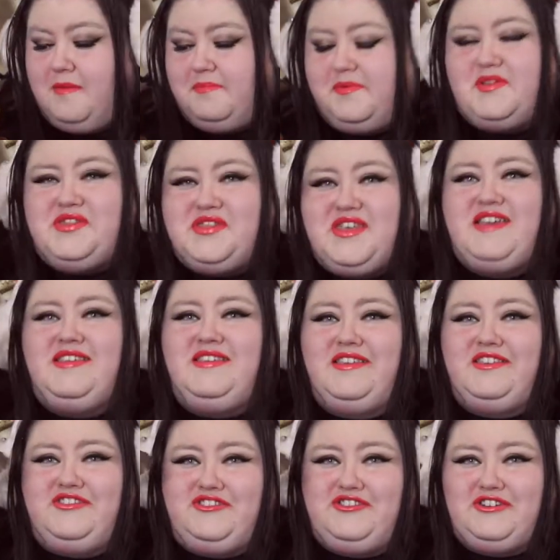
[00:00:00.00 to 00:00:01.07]
but this
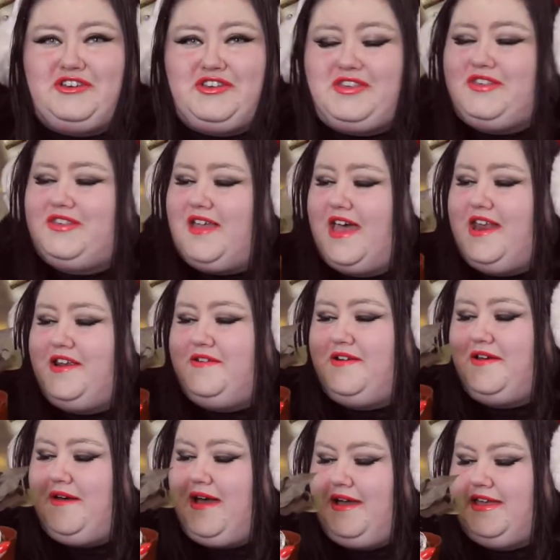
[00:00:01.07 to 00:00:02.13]
is just, I don't
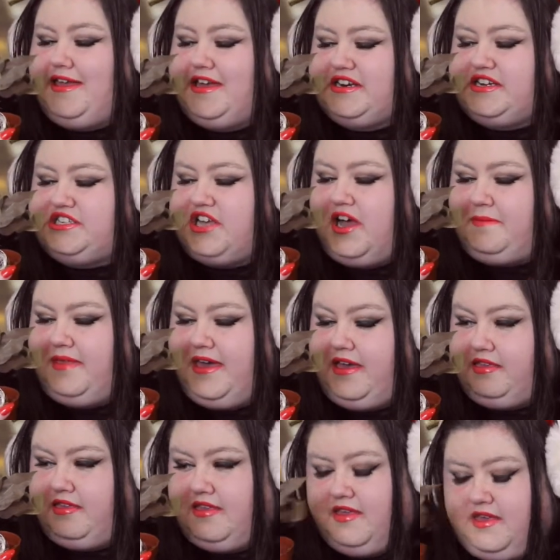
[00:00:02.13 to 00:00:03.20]
know how you're gonna top
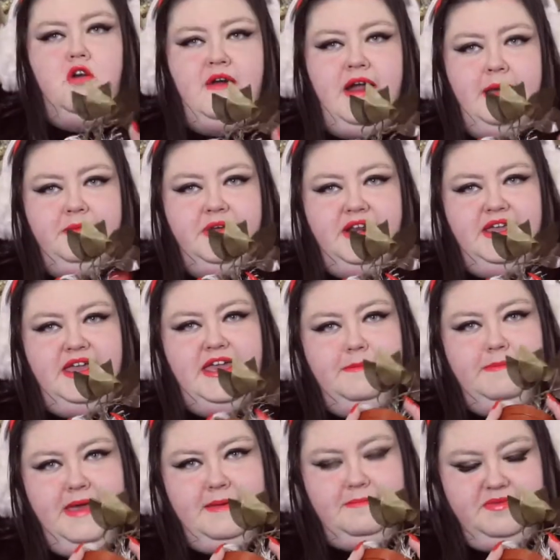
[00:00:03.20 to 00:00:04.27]
this. All right, I'm gonna
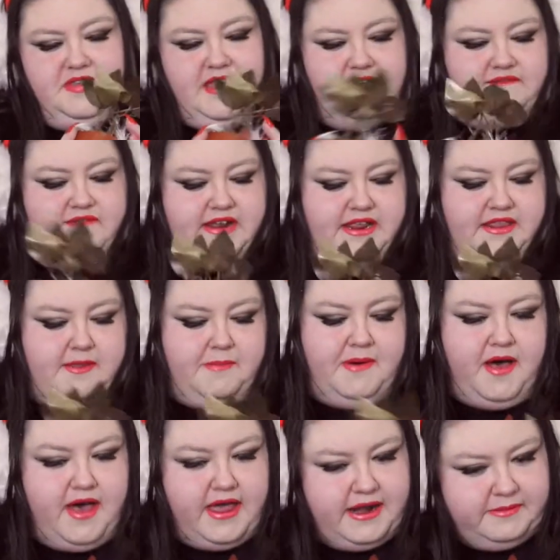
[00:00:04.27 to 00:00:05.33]
keep him safely in the
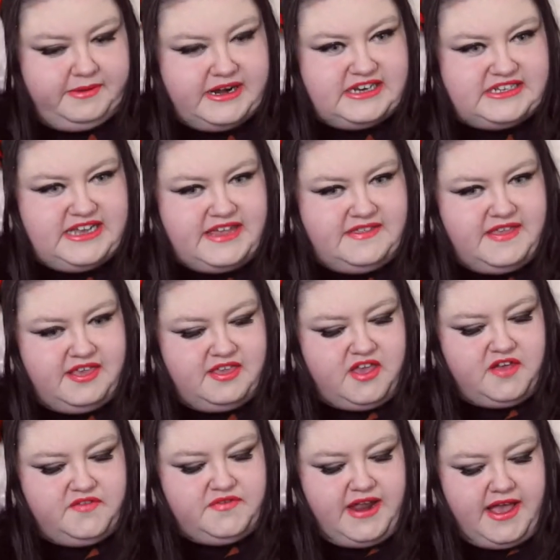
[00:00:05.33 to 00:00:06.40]
pot and I'm gonna take these
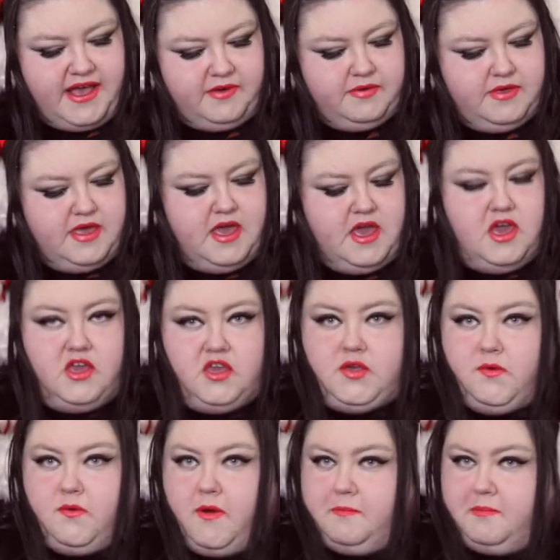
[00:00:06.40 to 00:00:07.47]
off now,
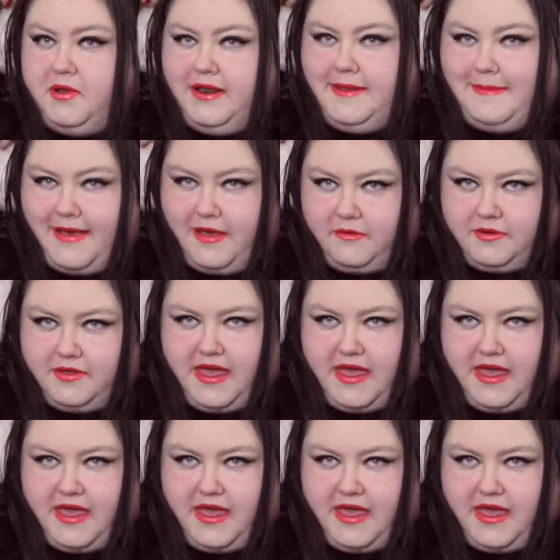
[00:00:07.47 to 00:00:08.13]
so we won't pull him out